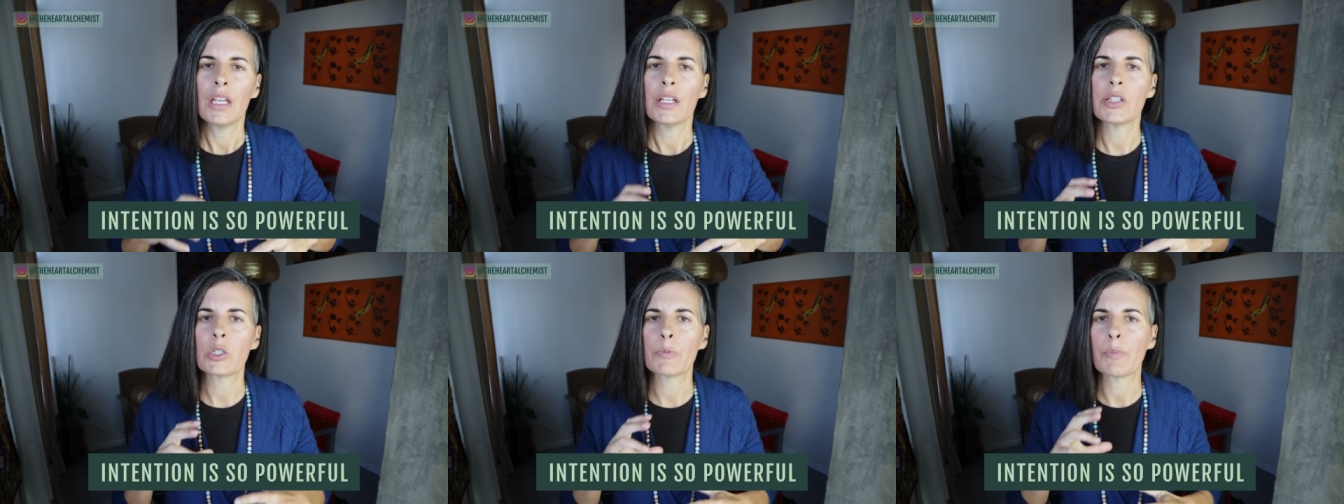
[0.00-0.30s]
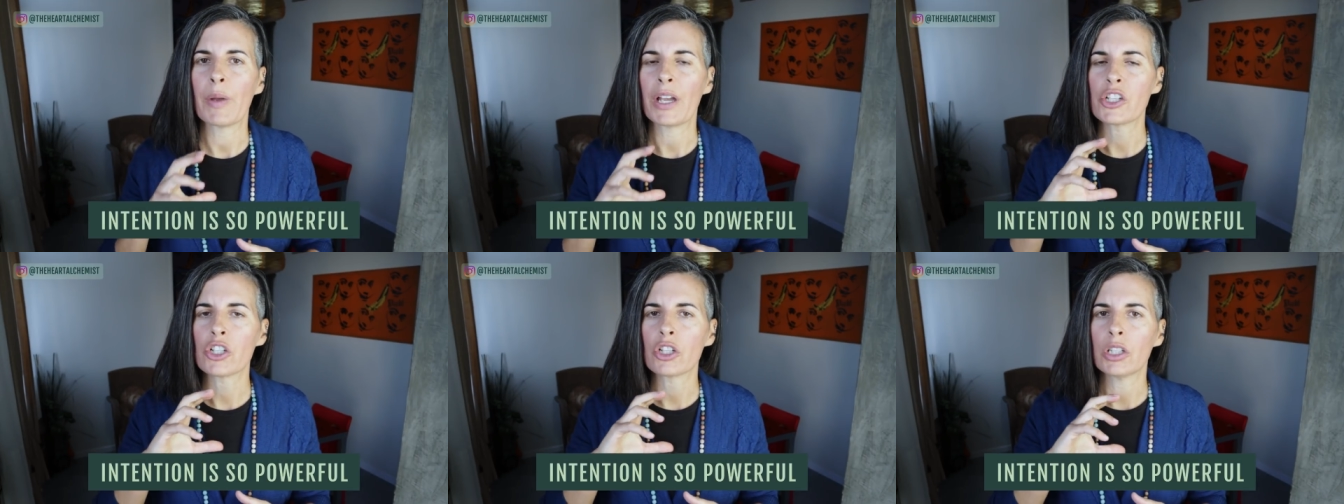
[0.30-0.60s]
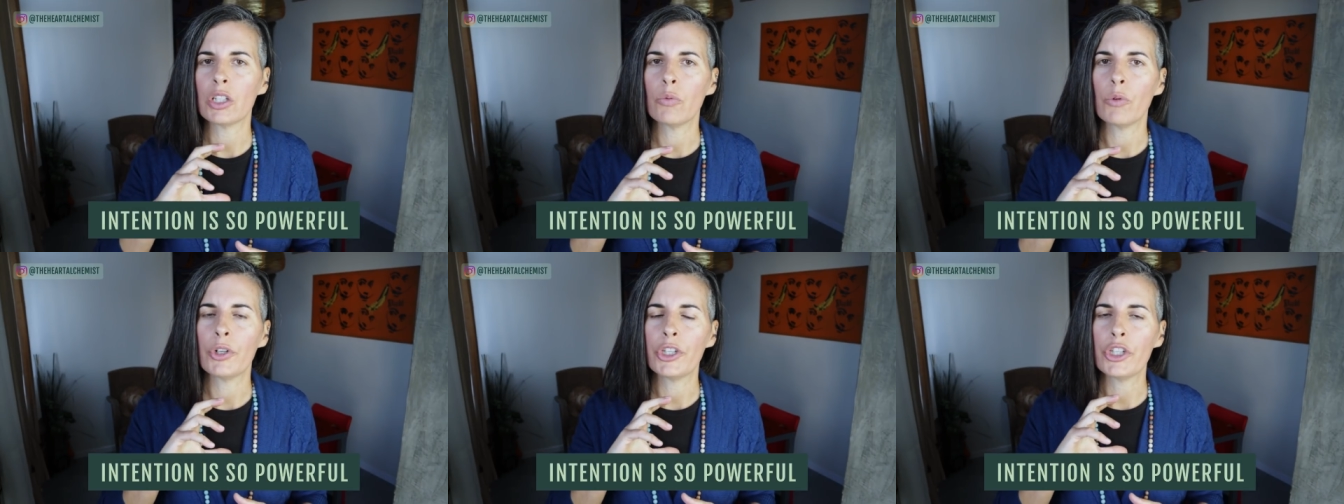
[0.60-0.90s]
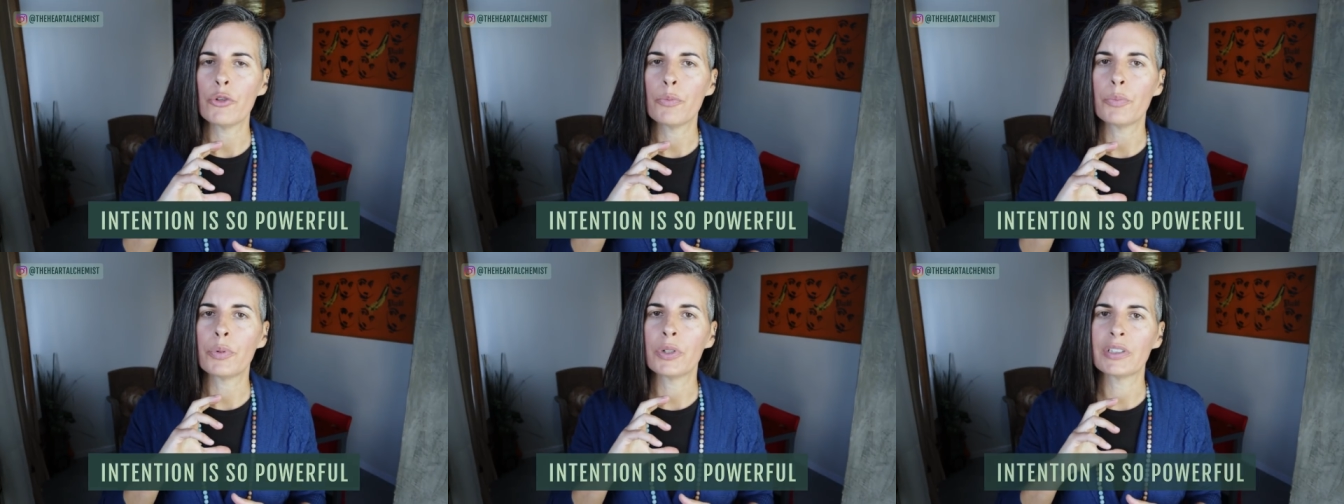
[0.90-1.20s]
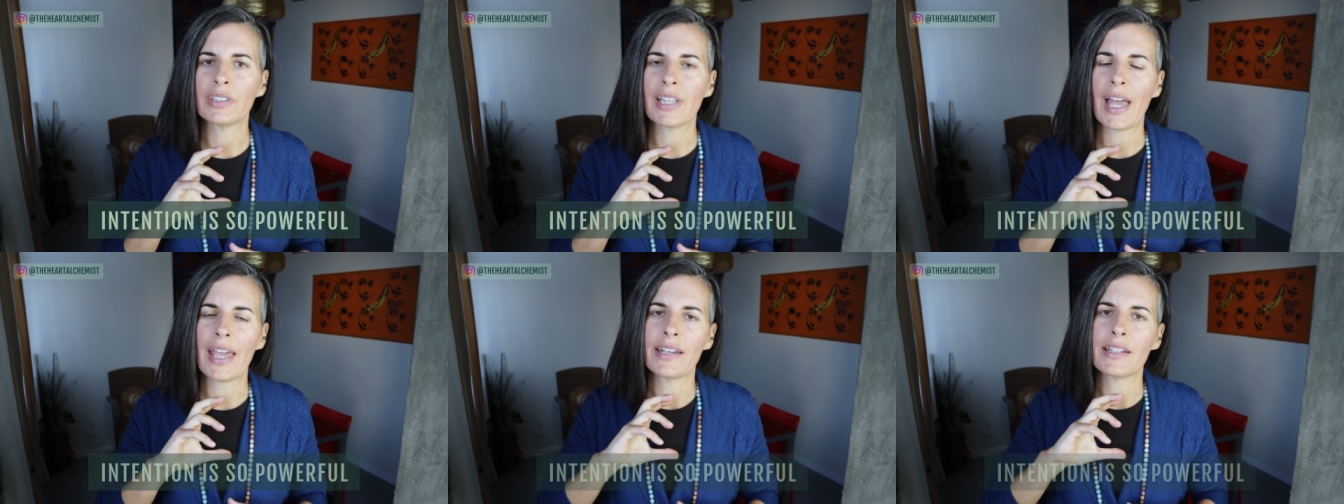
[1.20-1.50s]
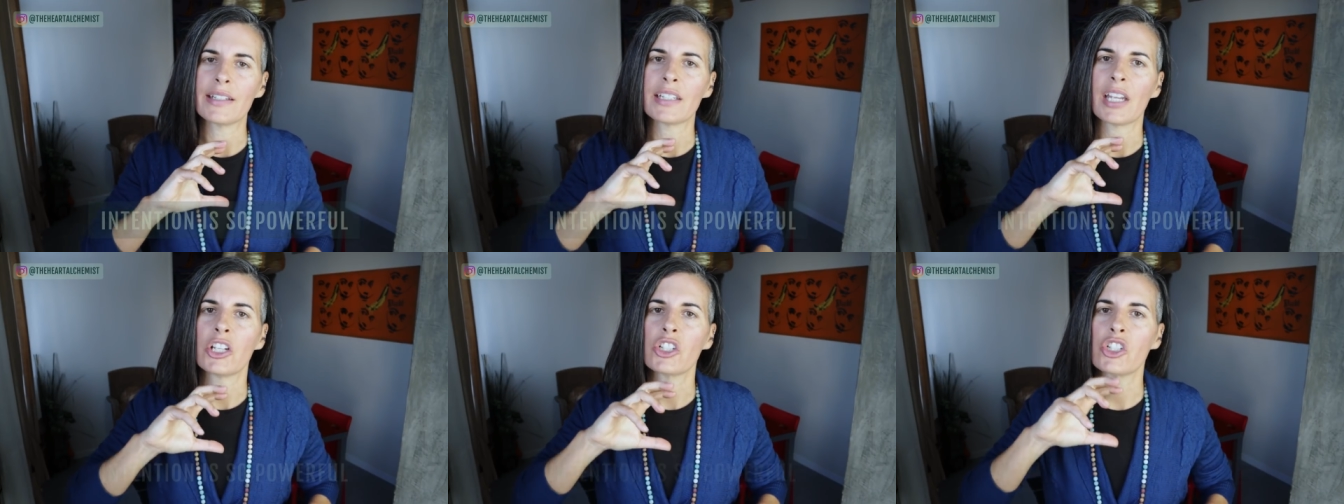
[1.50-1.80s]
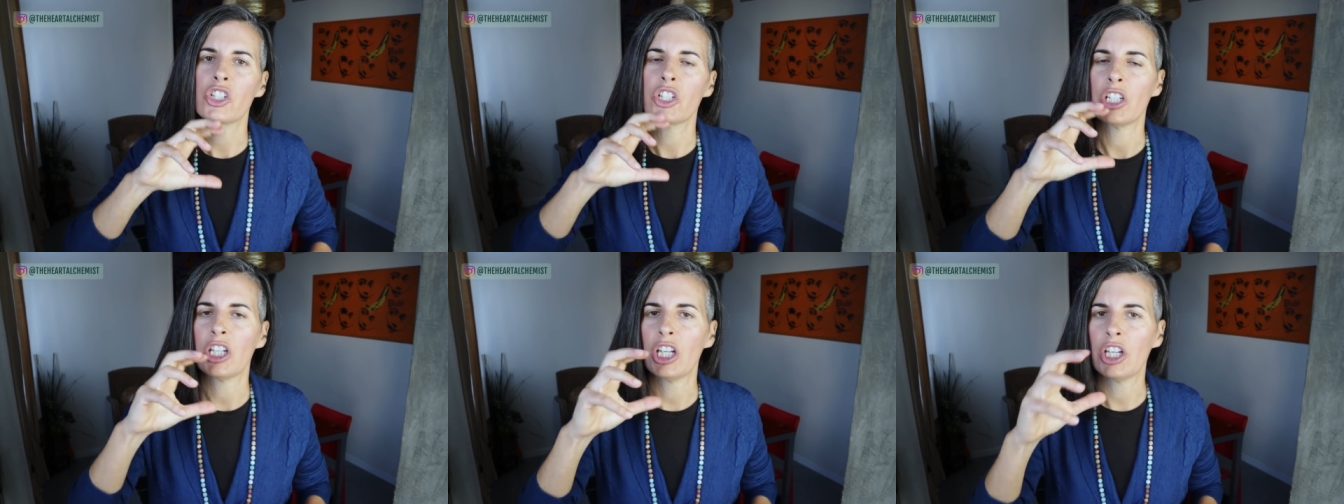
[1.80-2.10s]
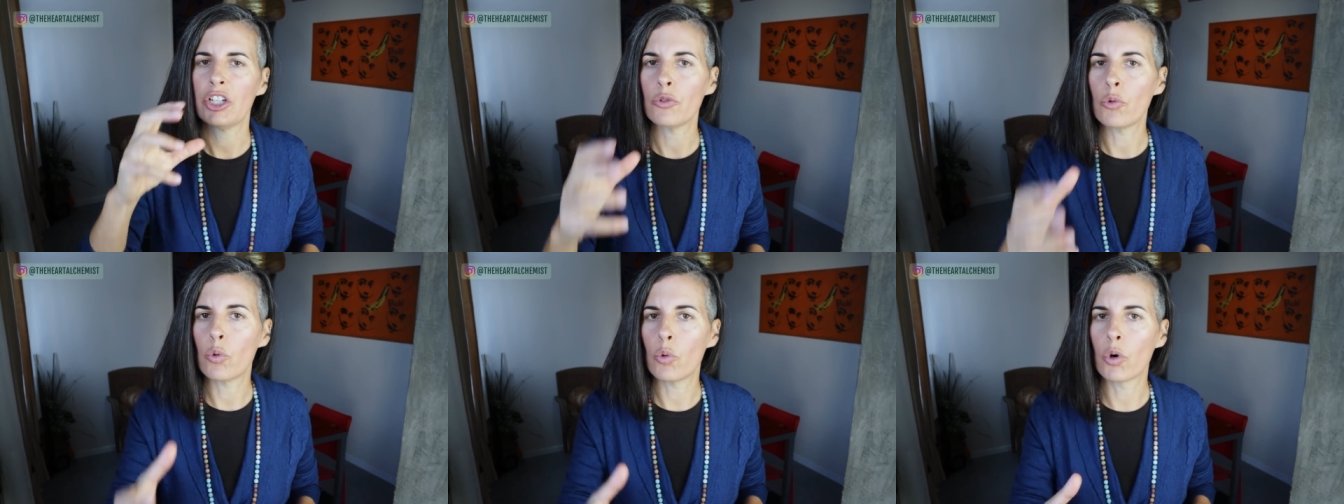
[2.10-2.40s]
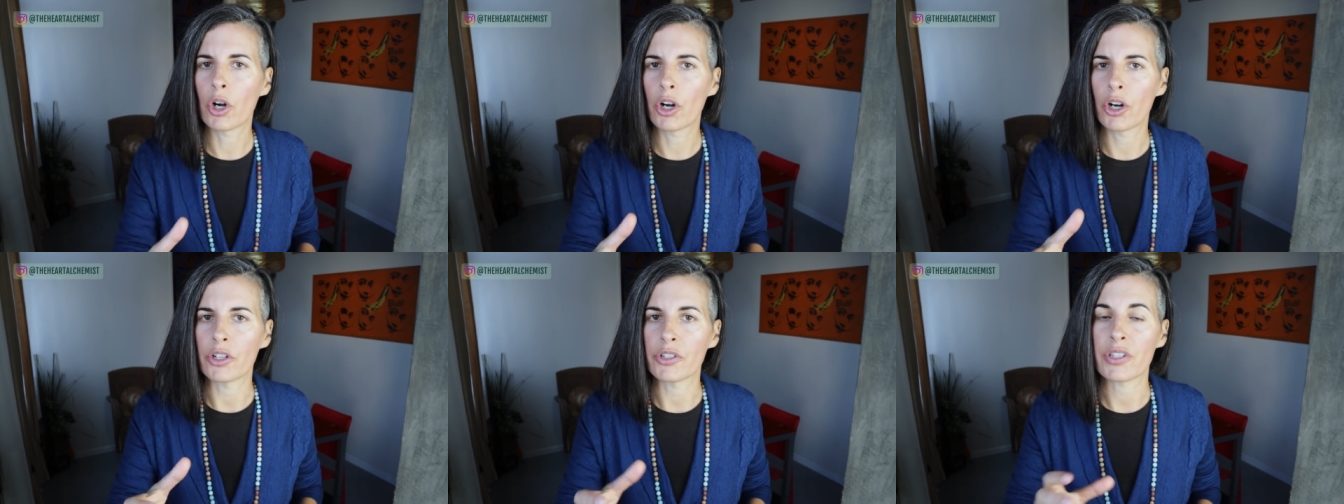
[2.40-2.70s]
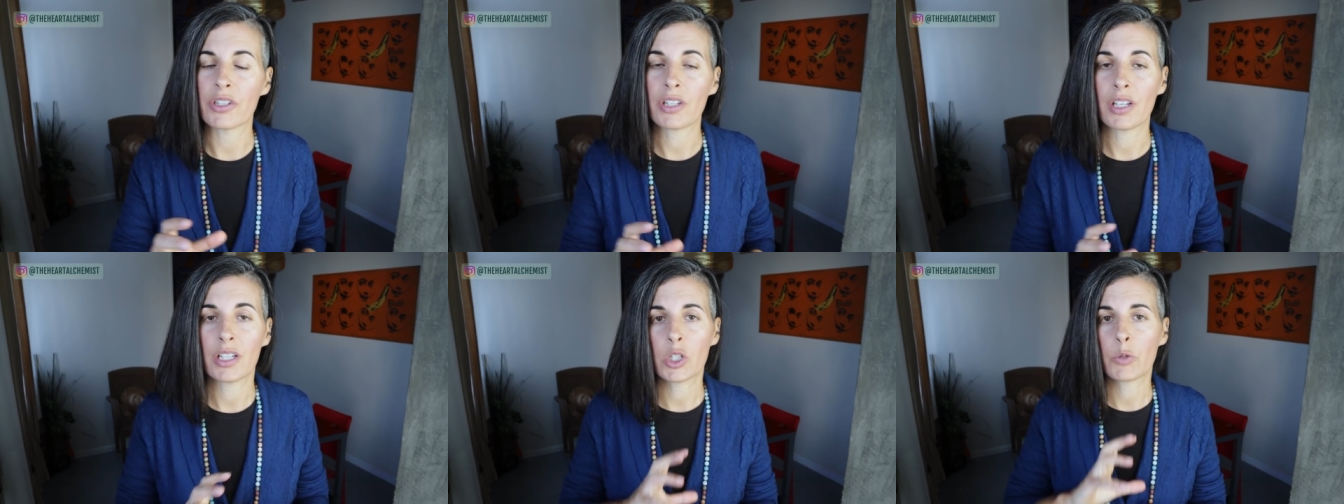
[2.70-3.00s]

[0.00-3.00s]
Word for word: especially when you put that intention in words,